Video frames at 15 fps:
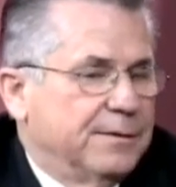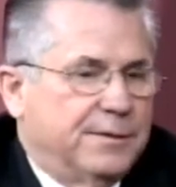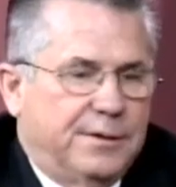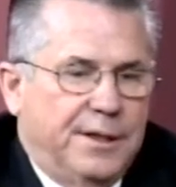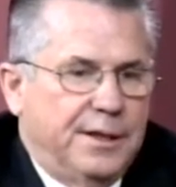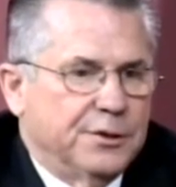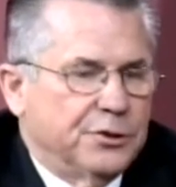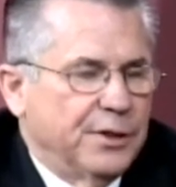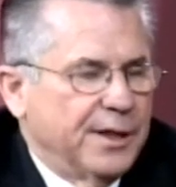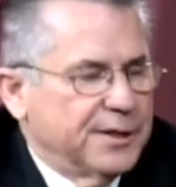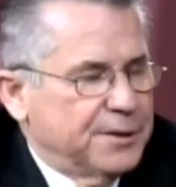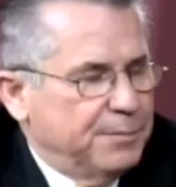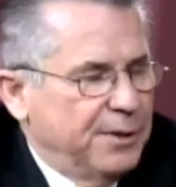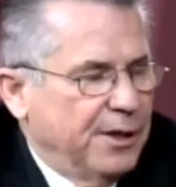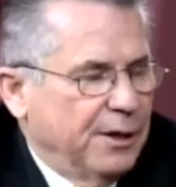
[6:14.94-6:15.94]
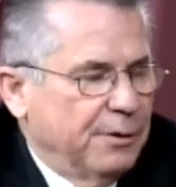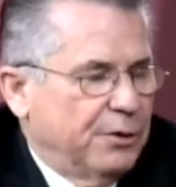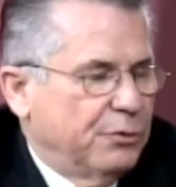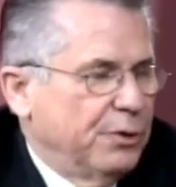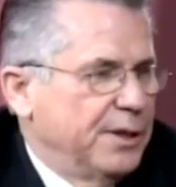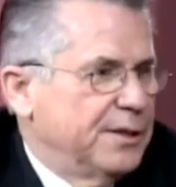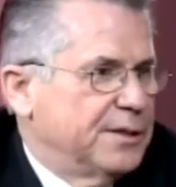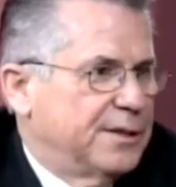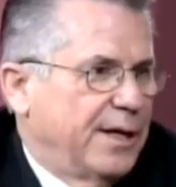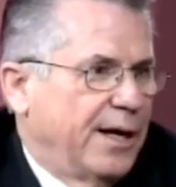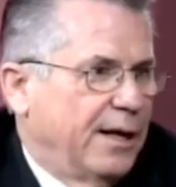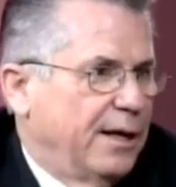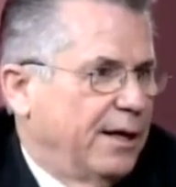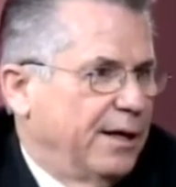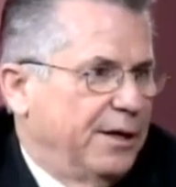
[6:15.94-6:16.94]
The internet's been our greatest
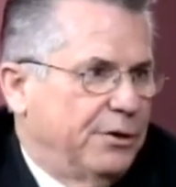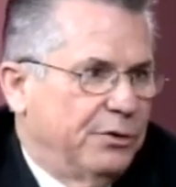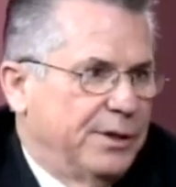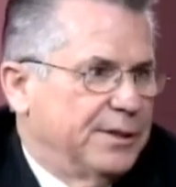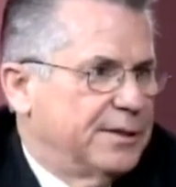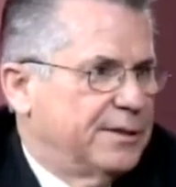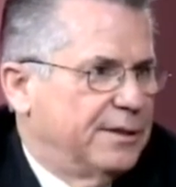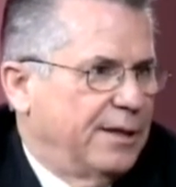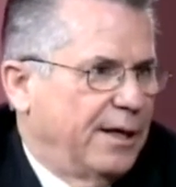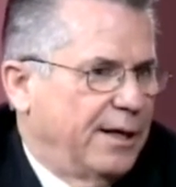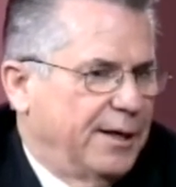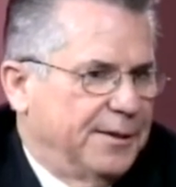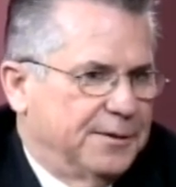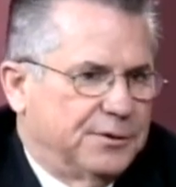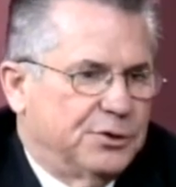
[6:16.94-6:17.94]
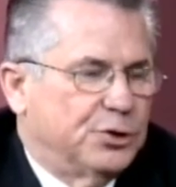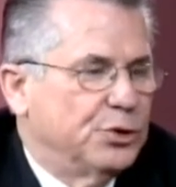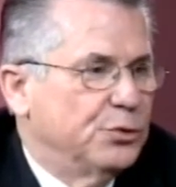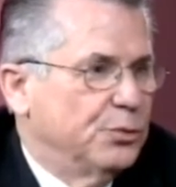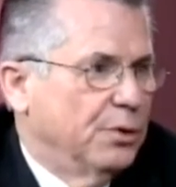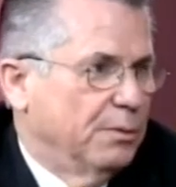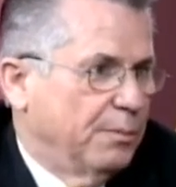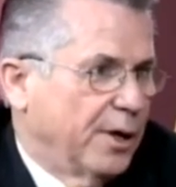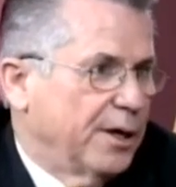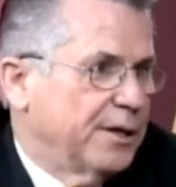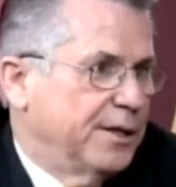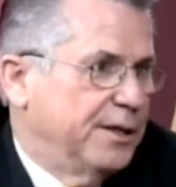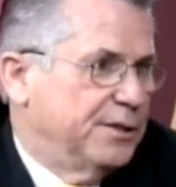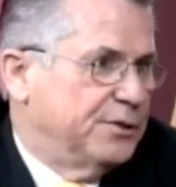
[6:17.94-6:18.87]
ally, greatest tool, marketing